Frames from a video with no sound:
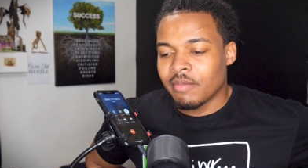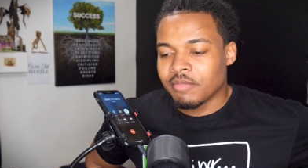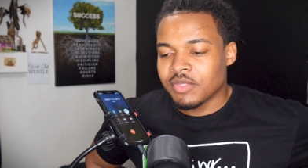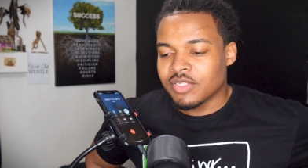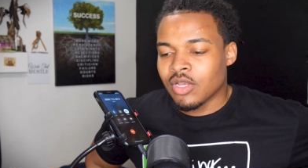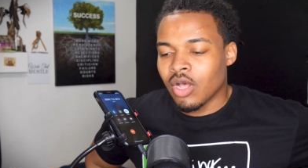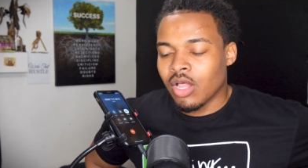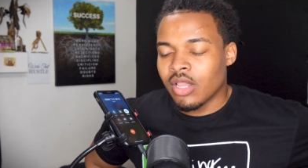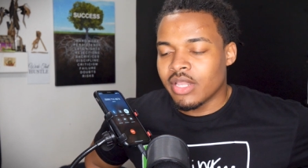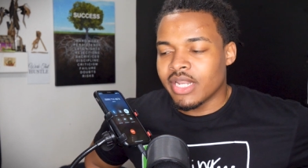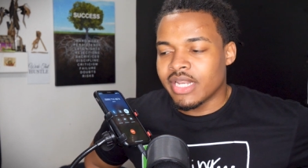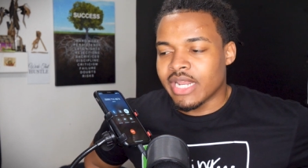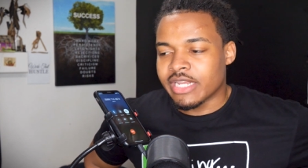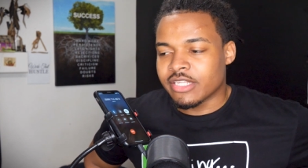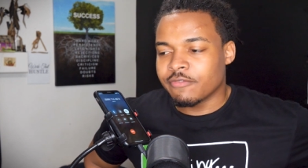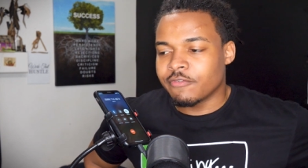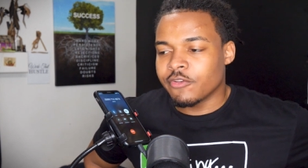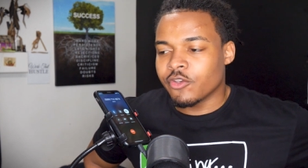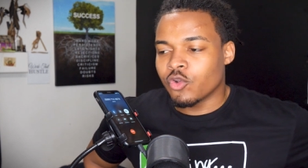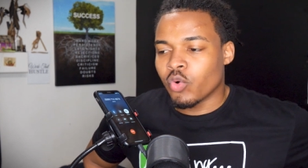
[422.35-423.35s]
I'm just calling in
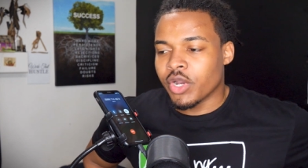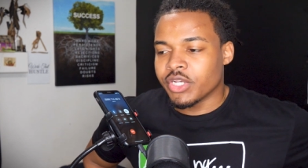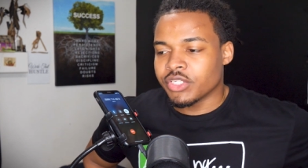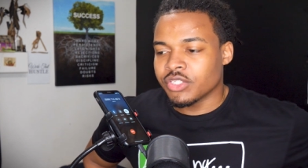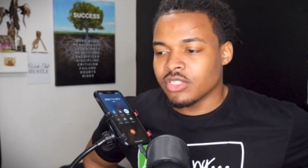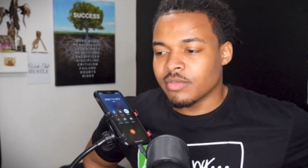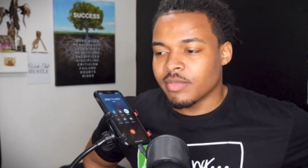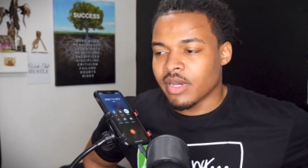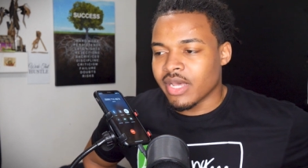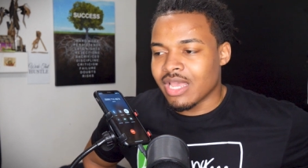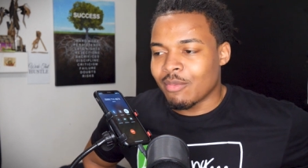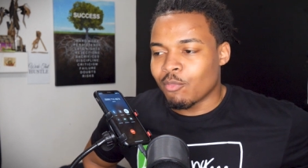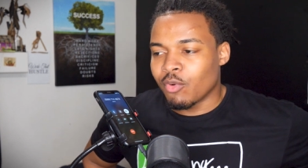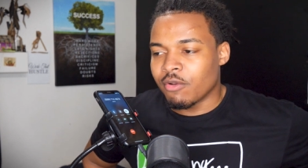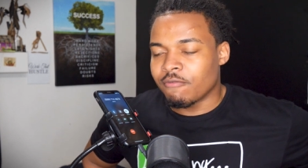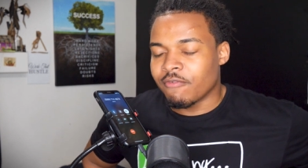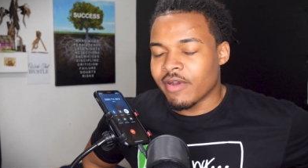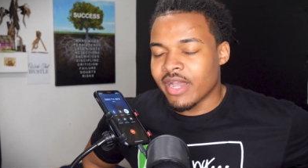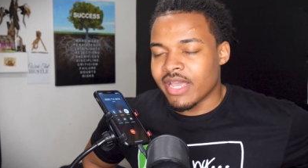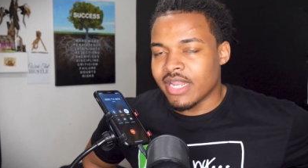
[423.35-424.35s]
actually a few questions about M
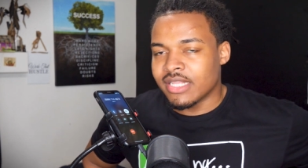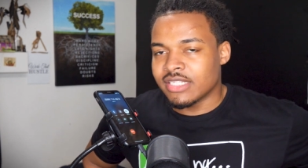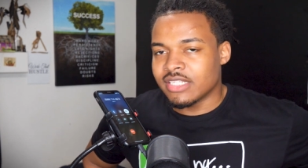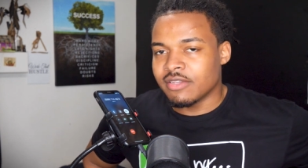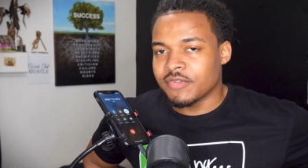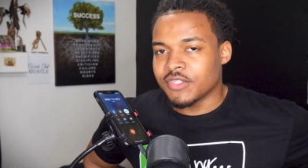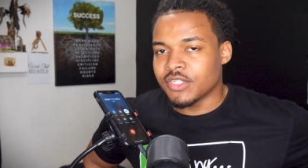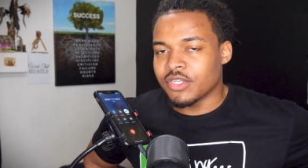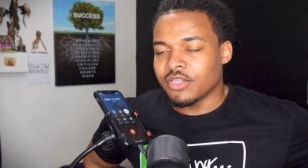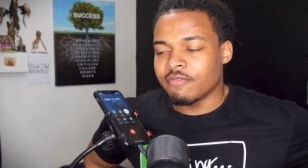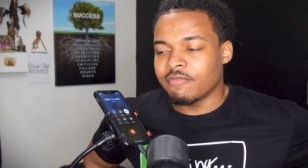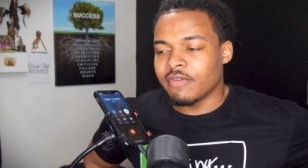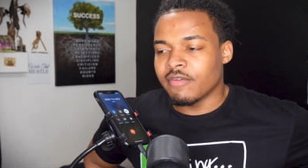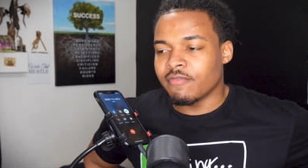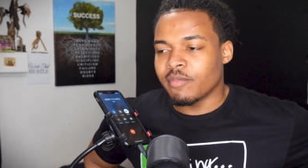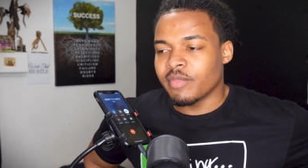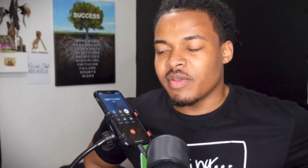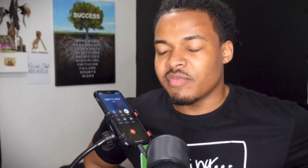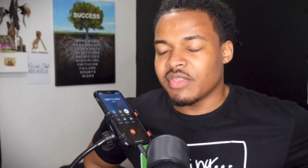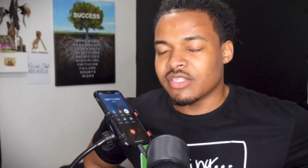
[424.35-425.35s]
one Finance, see if it's a good
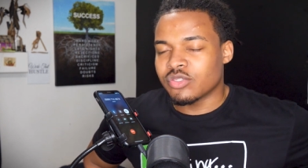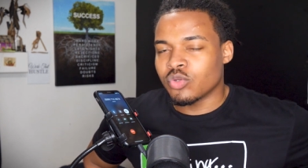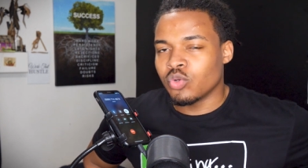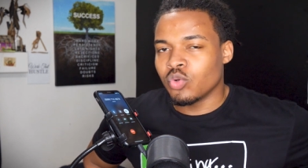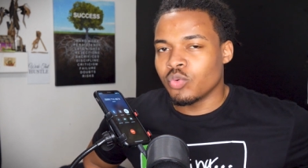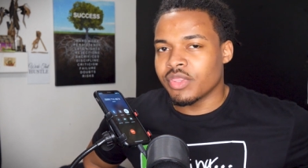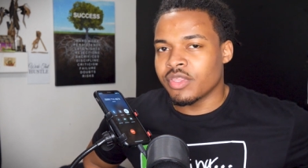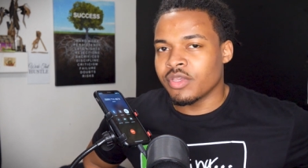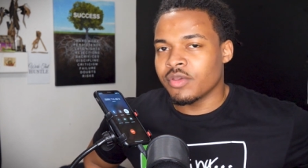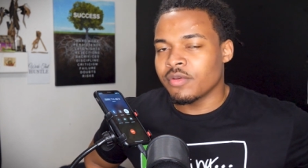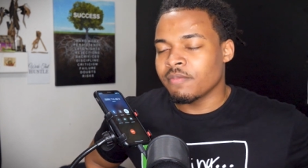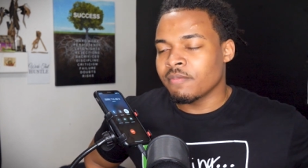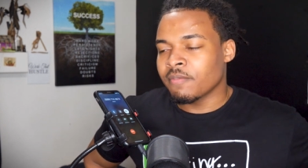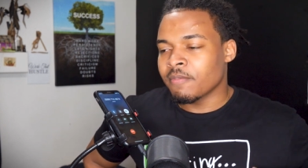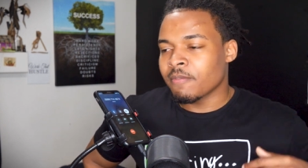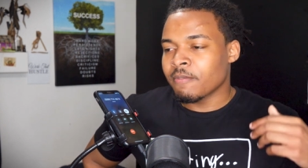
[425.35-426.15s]
fit for me, if that's cool with you.